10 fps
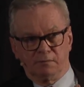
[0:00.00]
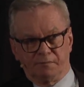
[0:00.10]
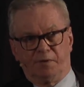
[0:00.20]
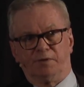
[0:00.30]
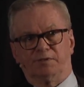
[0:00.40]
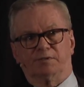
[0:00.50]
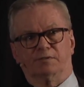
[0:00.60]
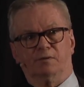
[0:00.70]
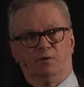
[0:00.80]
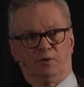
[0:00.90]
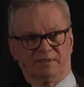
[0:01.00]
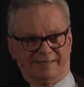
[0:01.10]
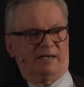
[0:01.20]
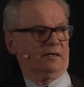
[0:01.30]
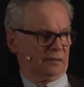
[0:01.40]
first or
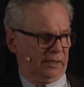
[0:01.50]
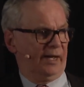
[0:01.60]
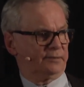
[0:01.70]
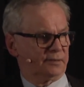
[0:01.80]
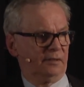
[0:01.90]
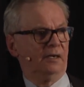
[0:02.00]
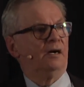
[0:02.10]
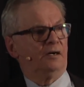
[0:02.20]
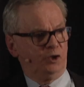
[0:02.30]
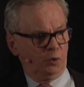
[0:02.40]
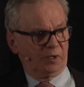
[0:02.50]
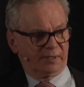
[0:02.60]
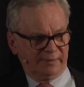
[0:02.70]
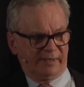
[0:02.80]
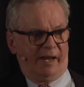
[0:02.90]
second class. You were
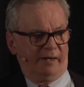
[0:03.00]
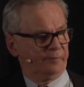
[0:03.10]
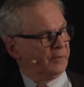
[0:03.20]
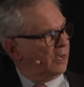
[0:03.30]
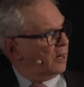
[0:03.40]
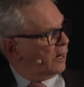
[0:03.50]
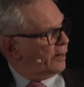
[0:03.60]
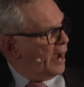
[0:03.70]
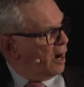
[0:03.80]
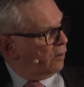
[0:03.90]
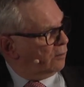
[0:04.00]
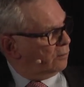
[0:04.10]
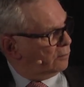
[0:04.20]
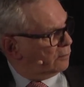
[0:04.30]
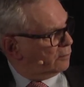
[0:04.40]
contained. Now,
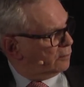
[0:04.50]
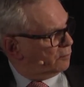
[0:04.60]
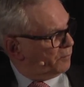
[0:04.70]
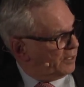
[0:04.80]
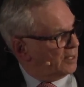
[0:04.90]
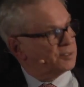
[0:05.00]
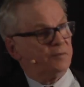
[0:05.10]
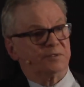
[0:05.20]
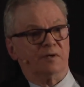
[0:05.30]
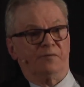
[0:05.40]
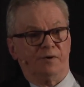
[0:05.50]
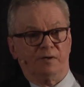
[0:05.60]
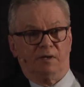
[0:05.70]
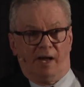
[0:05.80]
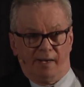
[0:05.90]
because he was in
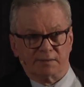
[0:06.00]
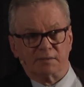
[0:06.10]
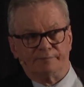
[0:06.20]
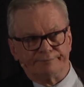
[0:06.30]
third class,